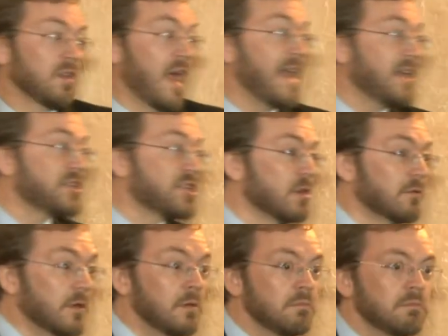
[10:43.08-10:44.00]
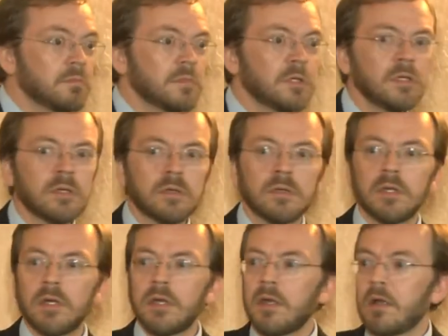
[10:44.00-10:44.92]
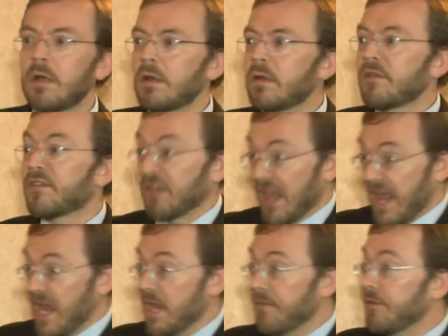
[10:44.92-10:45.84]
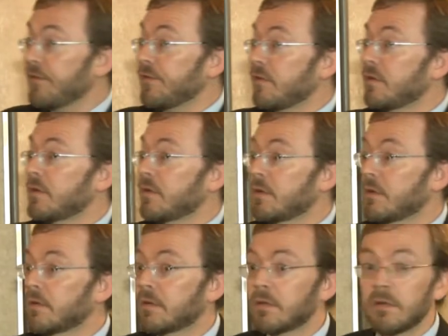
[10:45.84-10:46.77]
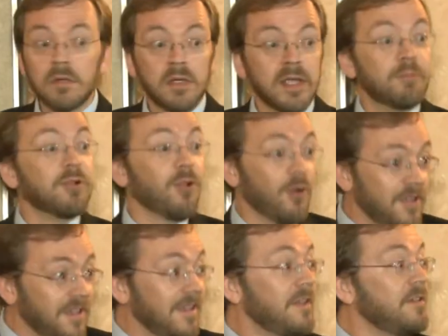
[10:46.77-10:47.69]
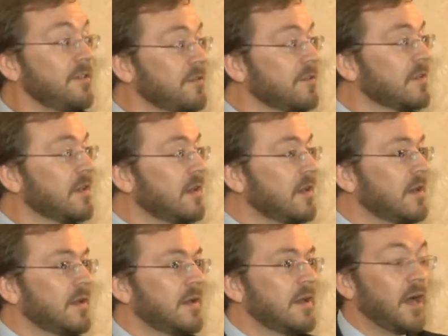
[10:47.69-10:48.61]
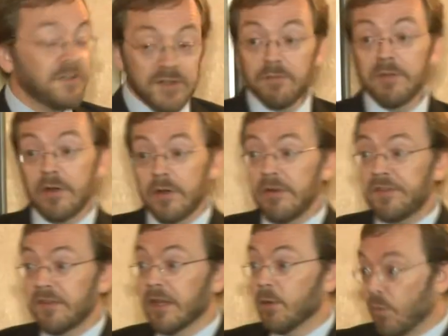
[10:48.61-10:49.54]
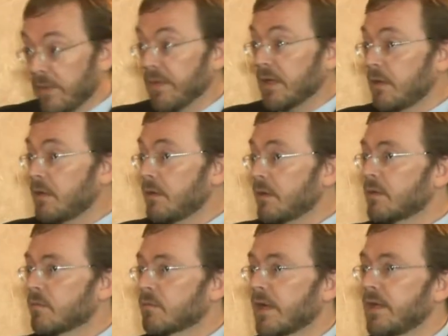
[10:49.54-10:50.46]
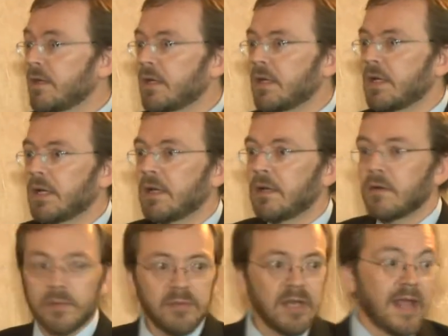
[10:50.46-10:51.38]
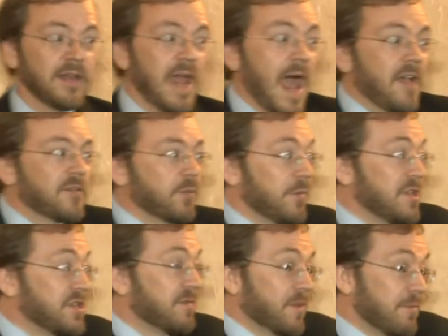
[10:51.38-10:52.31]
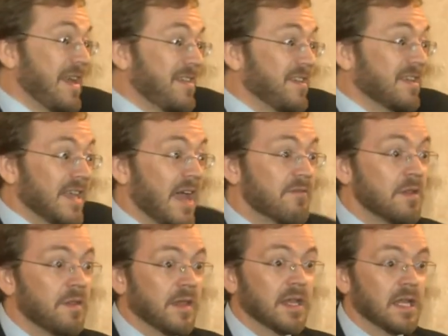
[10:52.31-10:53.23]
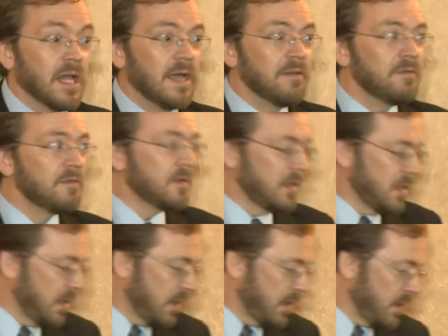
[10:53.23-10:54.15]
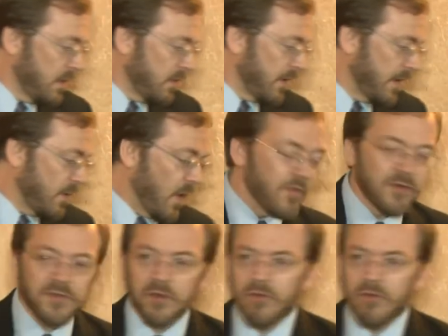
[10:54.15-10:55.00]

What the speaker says: are like children? Slaves? Employees? Until very recently, women, right? Women had to ask permission for basically everything in life. Right? There's a